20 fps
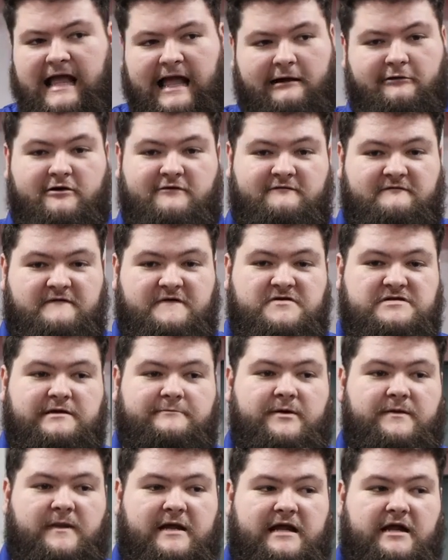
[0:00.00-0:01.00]
However, if you're
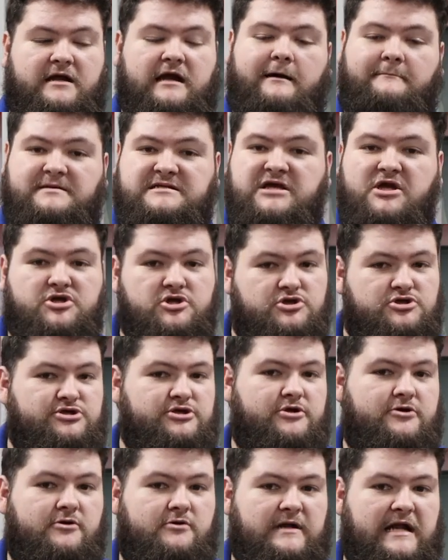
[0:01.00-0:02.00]
someone like a competition
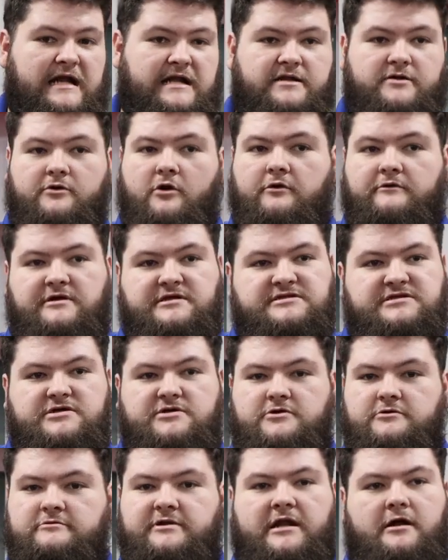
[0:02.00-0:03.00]
shooter and you only
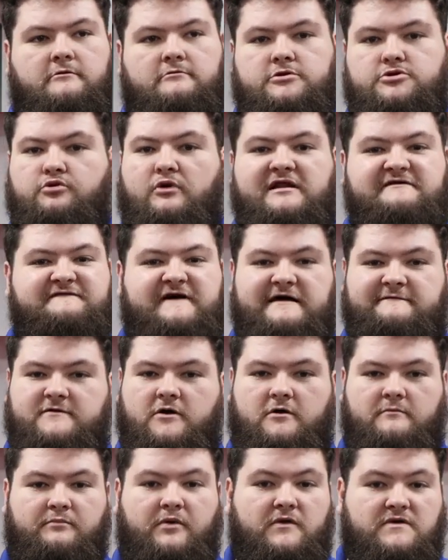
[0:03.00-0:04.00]
do,
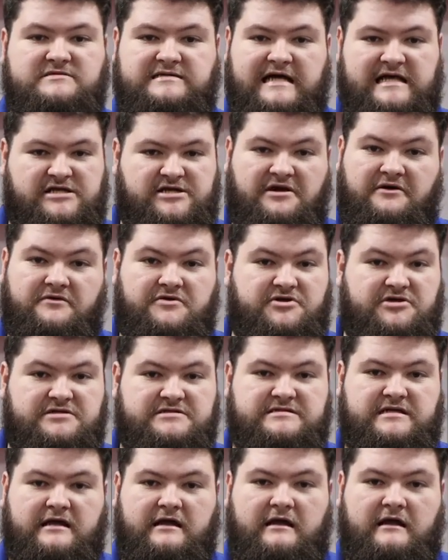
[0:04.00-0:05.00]
25-yard bullseye
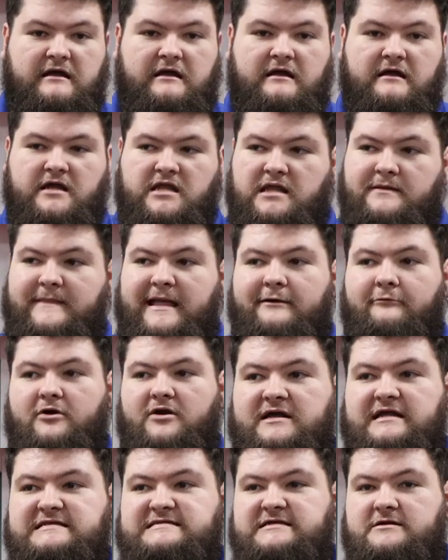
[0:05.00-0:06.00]
challenges, you may
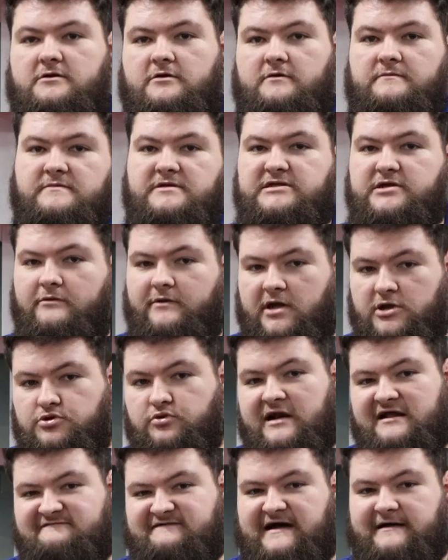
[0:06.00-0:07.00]
to consider doing a
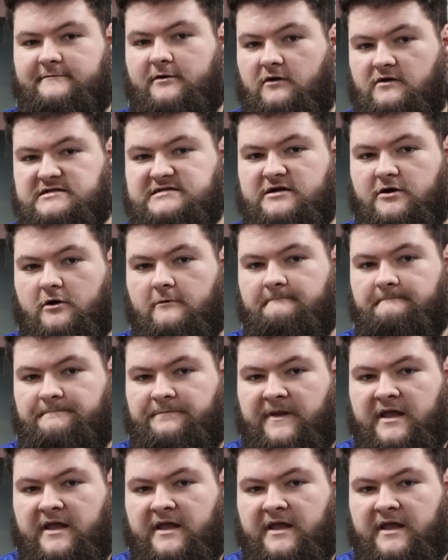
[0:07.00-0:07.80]
25-yard zero.